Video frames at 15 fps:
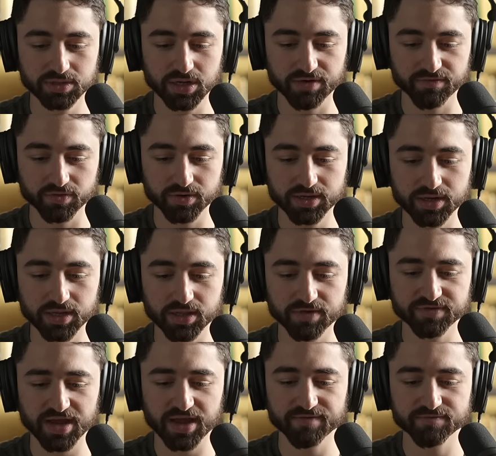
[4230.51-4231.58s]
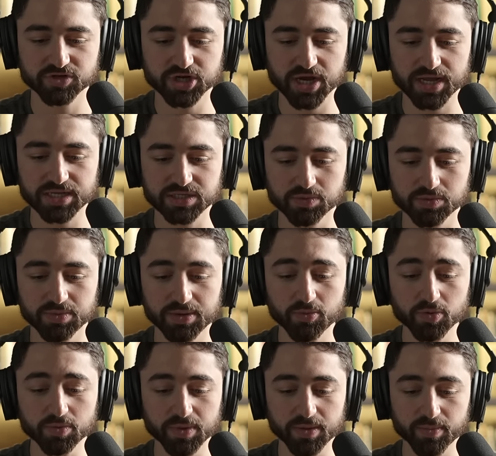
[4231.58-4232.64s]
cover it i'd love to have chats with
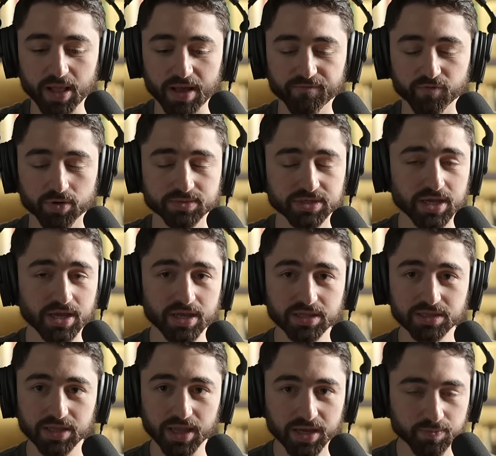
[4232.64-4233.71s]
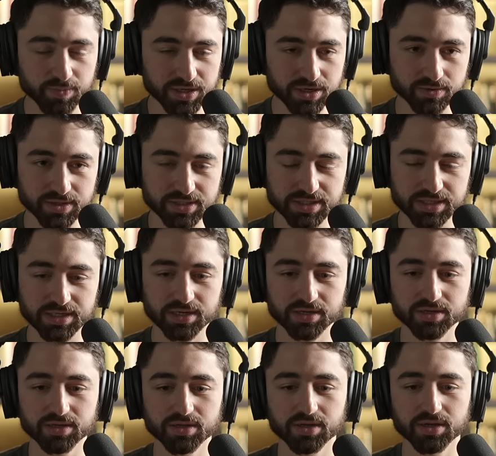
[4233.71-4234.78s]
people with big platforms like peter Attia